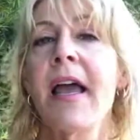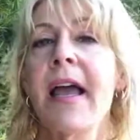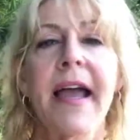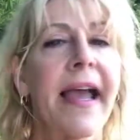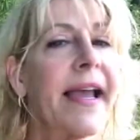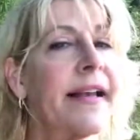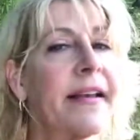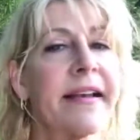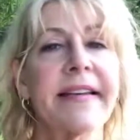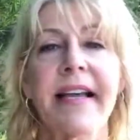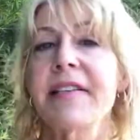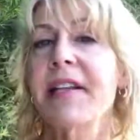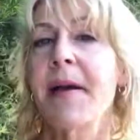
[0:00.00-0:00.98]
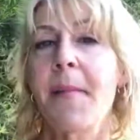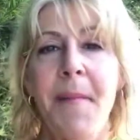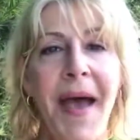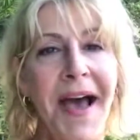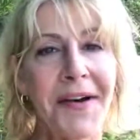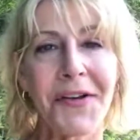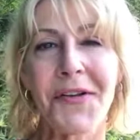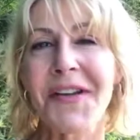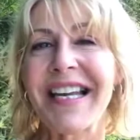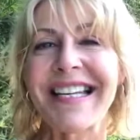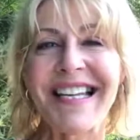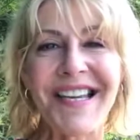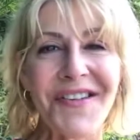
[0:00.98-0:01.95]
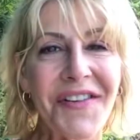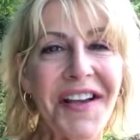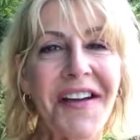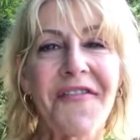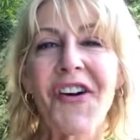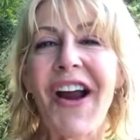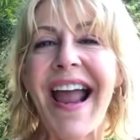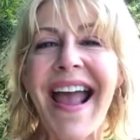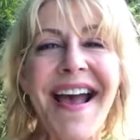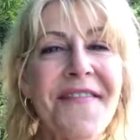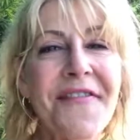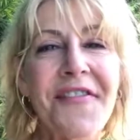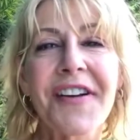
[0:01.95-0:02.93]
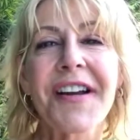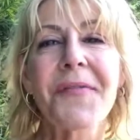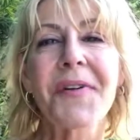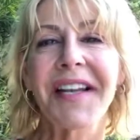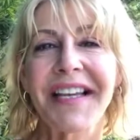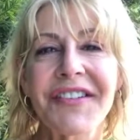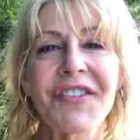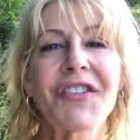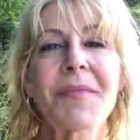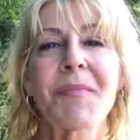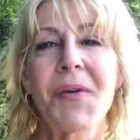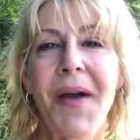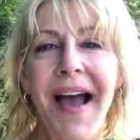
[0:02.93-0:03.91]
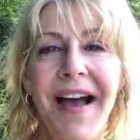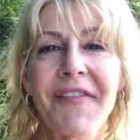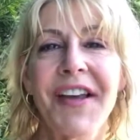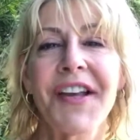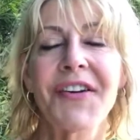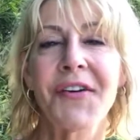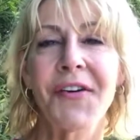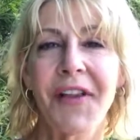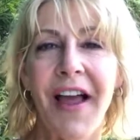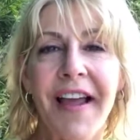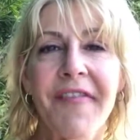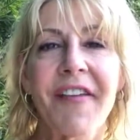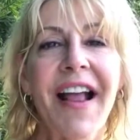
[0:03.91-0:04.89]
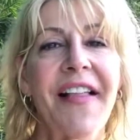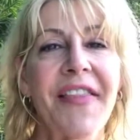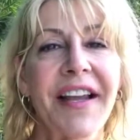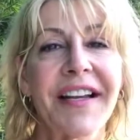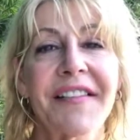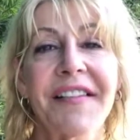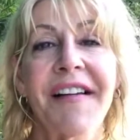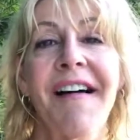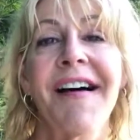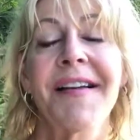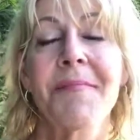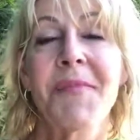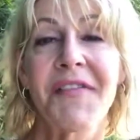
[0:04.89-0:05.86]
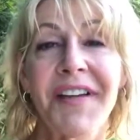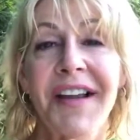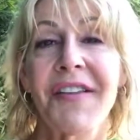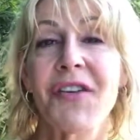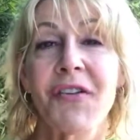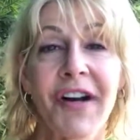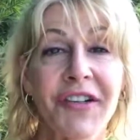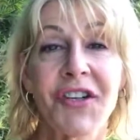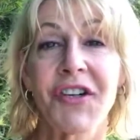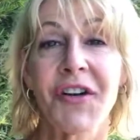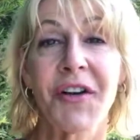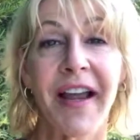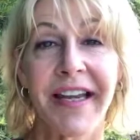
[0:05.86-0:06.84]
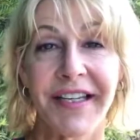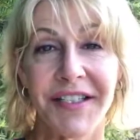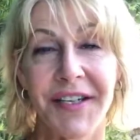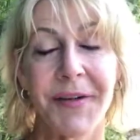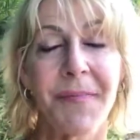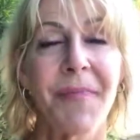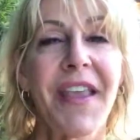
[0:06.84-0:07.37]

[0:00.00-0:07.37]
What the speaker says: It doesn't matter. You can use it for every relationship you have in your life that is not moving in the direction you'd like it to.